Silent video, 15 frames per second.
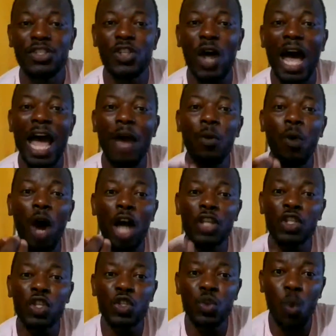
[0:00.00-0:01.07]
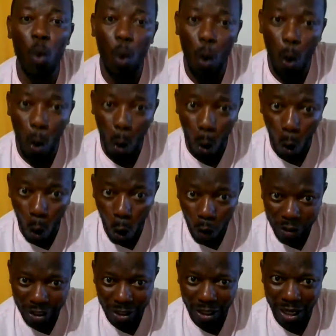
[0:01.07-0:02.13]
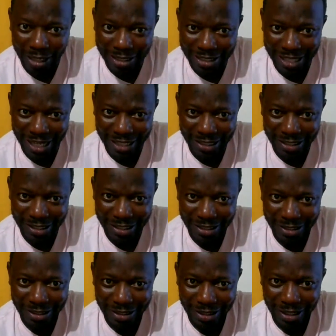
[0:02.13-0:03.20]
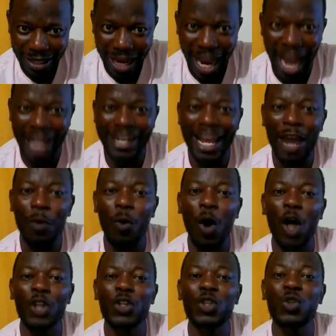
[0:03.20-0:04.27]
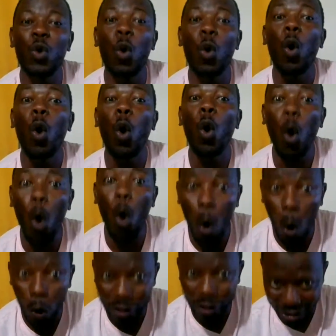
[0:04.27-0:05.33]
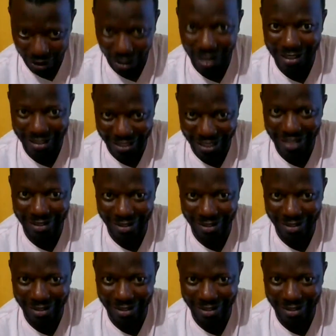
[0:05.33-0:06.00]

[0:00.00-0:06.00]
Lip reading: So I want you to own the content, and I want you to own the content.